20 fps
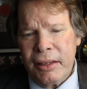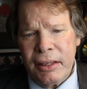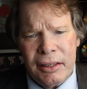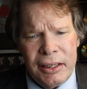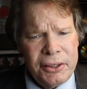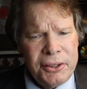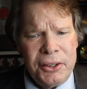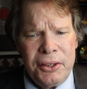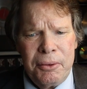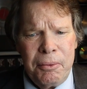
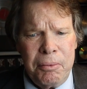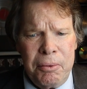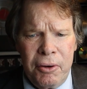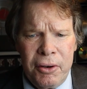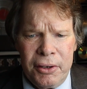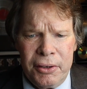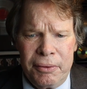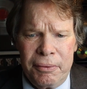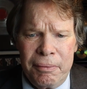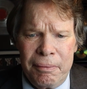This is
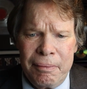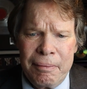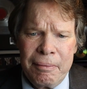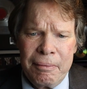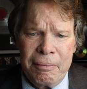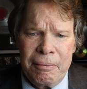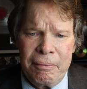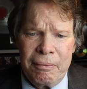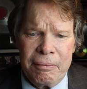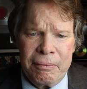important.
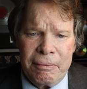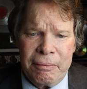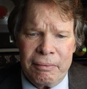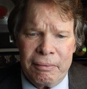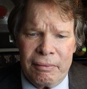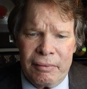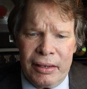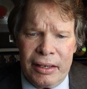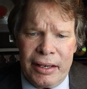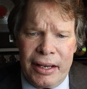
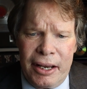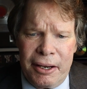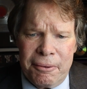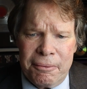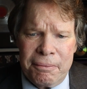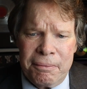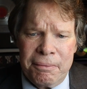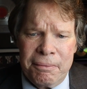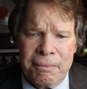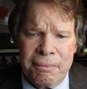Now,